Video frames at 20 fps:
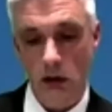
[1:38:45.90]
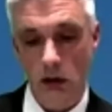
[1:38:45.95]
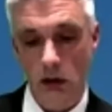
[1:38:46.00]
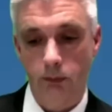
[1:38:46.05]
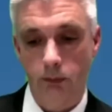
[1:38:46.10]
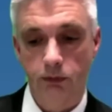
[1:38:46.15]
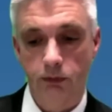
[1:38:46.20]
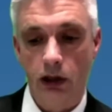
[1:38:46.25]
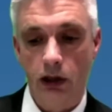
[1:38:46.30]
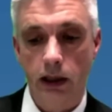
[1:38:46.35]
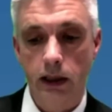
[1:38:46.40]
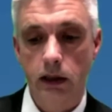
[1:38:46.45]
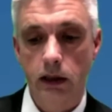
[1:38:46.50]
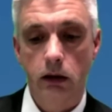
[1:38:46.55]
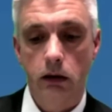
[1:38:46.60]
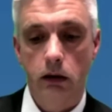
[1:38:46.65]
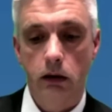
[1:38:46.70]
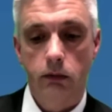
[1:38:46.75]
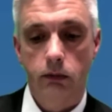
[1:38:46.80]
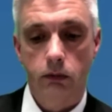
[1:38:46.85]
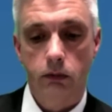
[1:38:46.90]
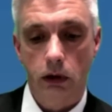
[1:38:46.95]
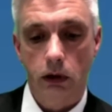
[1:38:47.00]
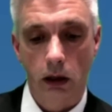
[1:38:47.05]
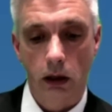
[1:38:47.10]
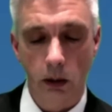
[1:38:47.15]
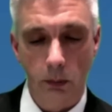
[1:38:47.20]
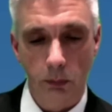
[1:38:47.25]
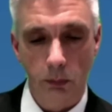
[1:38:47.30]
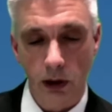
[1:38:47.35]
obtaining an
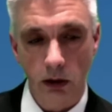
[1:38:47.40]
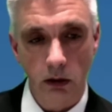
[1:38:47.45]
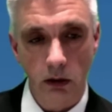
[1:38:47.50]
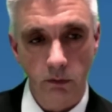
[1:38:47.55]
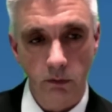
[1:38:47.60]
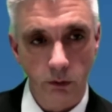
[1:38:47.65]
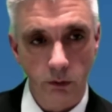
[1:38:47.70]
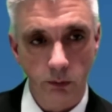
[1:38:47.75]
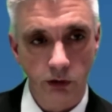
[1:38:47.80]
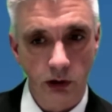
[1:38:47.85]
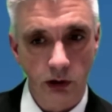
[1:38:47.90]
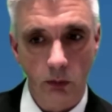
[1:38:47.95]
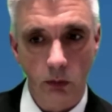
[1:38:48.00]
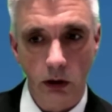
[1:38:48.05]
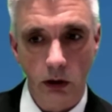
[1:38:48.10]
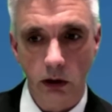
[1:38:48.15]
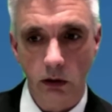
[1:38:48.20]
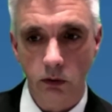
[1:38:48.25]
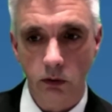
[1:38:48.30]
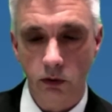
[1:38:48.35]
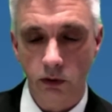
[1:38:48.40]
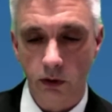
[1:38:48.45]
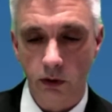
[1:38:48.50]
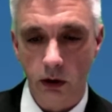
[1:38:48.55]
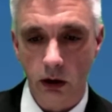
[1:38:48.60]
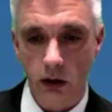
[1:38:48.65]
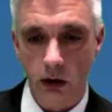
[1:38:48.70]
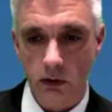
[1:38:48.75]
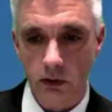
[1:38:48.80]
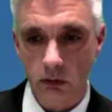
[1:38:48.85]
opinion from someone else
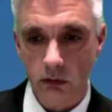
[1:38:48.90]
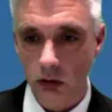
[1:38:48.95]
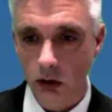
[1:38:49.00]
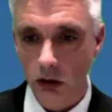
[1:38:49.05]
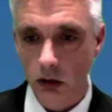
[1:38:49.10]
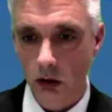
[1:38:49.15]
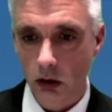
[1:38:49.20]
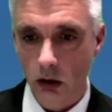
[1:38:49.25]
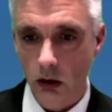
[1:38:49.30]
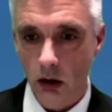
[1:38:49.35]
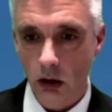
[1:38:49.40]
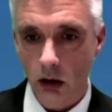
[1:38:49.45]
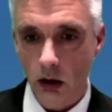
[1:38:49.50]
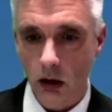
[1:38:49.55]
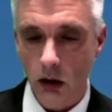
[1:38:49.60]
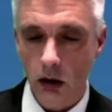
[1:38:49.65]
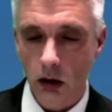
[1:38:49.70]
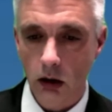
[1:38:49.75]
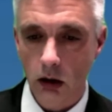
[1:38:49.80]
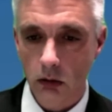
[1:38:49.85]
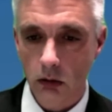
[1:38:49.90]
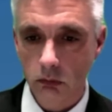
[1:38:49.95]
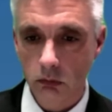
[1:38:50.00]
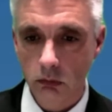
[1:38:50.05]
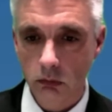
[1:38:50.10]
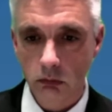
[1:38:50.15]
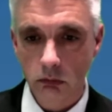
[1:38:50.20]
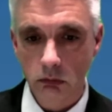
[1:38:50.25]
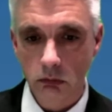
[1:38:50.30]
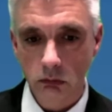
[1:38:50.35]
that
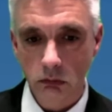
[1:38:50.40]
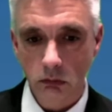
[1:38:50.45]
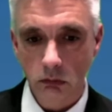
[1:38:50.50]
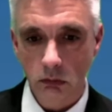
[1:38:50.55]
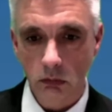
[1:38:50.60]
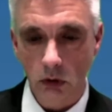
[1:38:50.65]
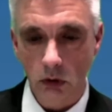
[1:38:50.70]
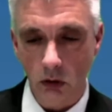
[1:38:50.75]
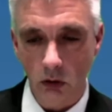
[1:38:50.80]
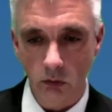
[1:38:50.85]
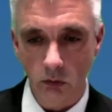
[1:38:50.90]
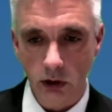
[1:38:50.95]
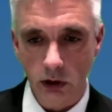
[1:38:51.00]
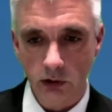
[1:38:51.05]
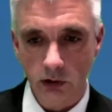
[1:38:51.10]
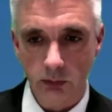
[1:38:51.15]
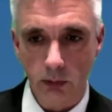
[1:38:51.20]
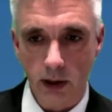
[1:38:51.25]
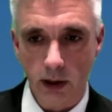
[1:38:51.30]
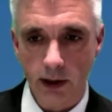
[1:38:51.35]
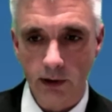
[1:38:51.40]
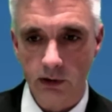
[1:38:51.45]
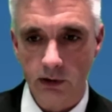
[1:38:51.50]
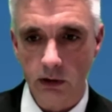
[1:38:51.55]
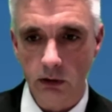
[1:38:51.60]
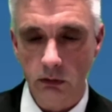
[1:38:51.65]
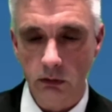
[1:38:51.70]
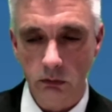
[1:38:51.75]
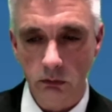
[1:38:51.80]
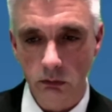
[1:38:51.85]
on this matter,
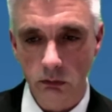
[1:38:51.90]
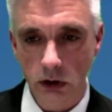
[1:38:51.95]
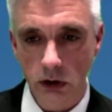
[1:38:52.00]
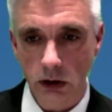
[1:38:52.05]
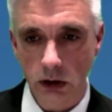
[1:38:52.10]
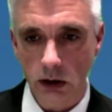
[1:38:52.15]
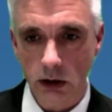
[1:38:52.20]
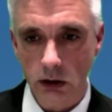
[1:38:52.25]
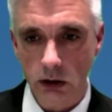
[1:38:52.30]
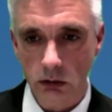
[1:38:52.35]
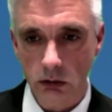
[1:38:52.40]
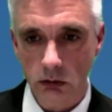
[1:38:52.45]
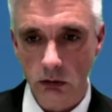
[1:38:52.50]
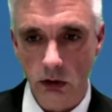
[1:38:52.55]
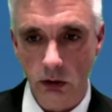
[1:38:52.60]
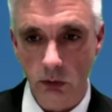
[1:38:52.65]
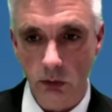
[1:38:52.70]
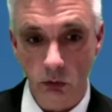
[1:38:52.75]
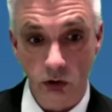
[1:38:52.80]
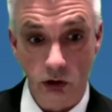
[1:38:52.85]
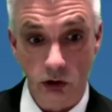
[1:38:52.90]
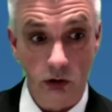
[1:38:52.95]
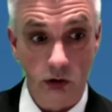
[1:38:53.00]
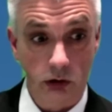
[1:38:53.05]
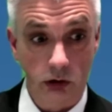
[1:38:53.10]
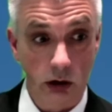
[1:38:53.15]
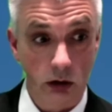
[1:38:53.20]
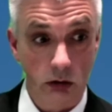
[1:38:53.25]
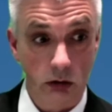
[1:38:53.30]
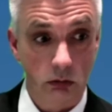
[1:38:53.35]
really. It was just
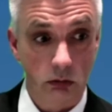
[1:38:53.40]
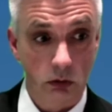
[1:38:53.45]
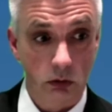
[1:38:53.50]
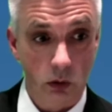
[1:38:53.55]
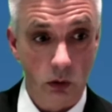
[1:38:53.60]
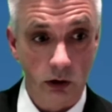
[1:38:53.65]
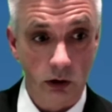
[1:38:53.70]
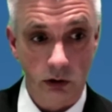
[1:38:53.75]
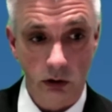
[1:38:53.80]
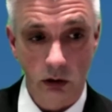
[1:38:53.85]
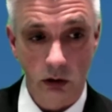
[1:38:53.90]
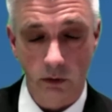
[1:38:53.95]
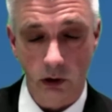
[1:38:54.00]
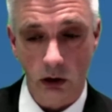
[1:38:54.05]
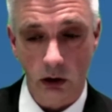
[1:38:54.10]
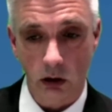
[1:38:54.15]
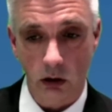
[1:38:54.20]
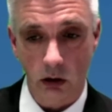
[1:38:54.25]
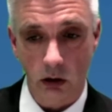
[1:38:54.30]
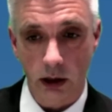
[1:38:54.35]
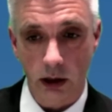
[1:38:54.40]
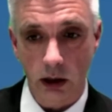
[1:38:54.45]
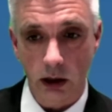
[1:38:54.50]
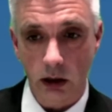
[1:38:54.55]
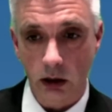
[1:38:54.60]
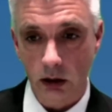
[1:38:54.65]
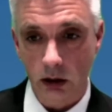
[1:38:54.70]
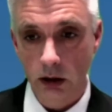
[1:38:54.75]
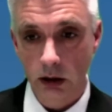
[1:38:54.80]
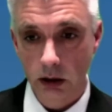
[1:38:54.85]
a question of a colleague
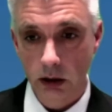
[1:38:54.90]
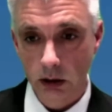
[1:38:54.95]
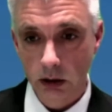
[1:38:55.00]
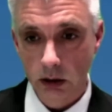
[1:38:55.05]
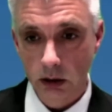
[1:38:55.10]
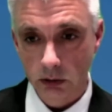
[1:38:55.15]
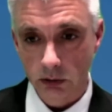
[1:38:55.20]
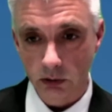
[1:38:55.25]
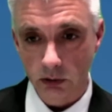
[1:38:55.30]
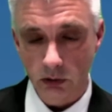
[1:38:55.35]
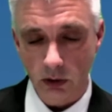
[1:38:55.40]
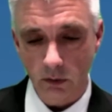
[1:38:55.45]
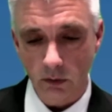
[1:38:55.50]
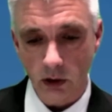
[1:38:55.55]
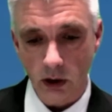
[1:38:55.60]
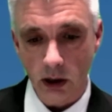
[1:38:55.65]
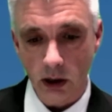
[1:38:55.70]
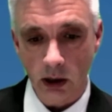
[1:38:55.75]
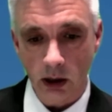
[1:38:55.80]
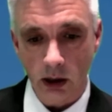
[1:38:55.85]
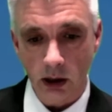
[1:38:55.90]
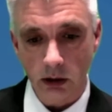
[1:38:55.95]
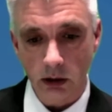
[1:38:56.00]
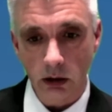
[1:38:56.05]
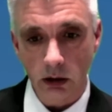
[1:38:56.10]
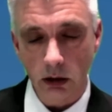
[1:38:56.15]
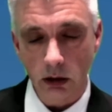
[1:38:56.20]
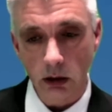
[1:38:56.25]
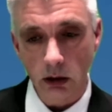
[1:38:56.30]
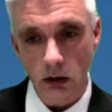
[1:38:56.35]
to see if they had
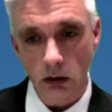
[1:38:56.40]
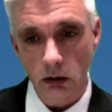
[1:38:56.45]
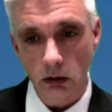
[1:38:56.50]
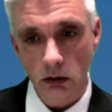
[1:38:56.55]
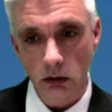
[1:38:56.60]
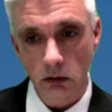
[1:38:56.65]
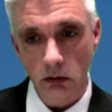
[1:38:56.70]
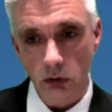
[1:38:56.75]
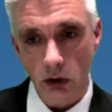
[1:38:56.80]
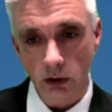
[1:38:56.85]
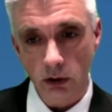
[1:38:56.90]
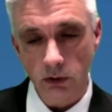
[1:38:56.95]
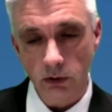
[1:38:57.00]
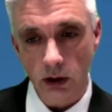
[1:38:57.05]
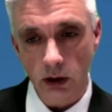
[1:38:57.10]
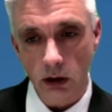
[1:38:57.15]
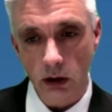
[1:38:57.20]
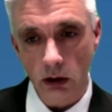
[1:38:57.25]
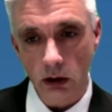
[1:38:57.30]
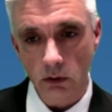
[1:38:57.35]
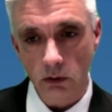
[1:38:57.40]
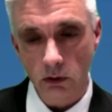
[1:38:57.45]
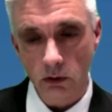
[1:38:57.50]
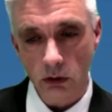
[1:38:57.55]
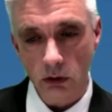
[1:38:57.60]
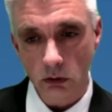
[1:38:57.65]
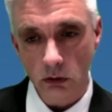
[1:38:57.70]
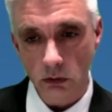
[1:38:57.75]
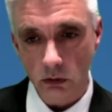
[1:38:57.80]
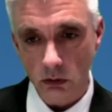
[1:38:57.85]
any raised any
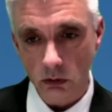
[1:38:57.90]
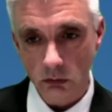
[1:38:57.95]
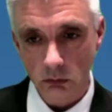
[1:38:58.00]
concerns.